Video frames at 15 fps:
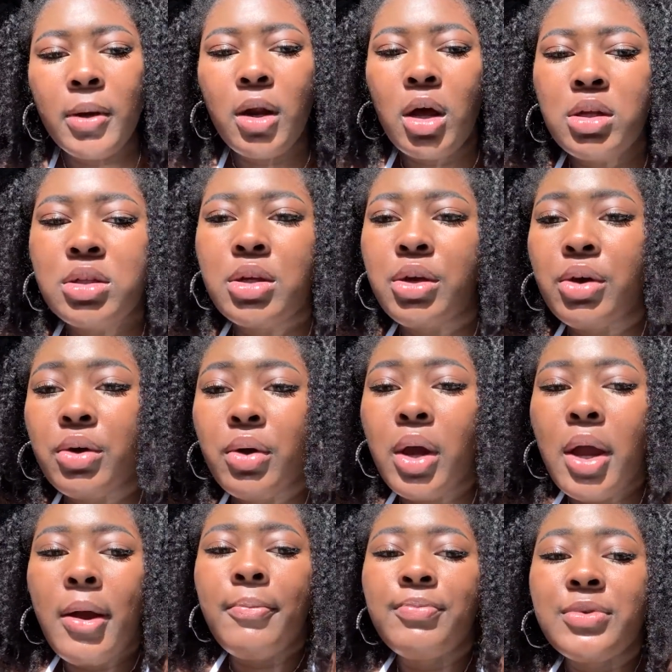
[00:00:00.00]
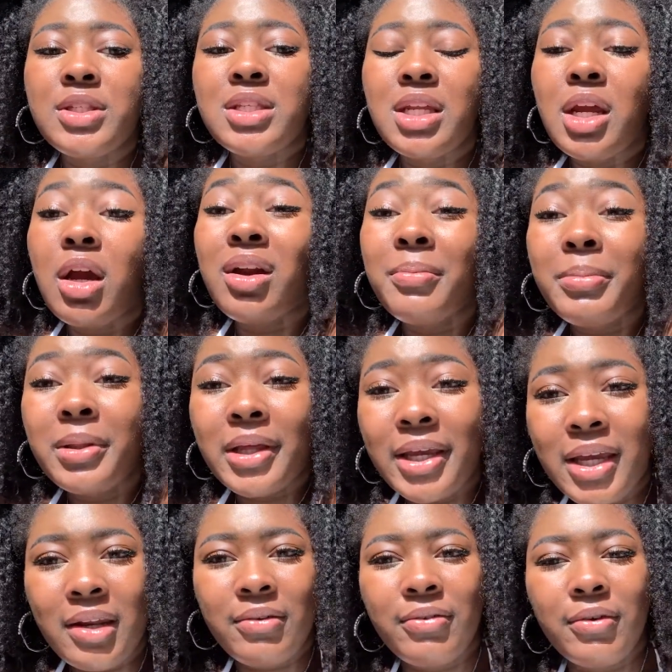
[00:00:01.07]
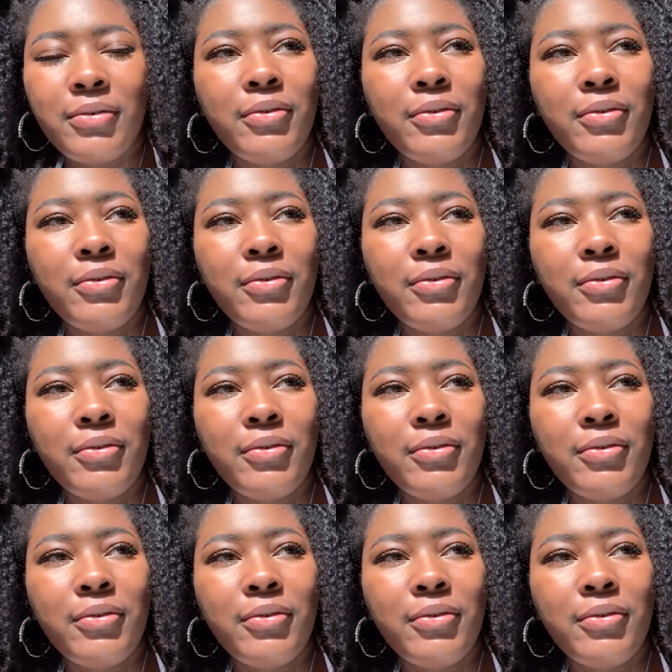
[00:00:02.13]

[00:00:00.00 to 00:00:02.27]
And also sitting on a plane for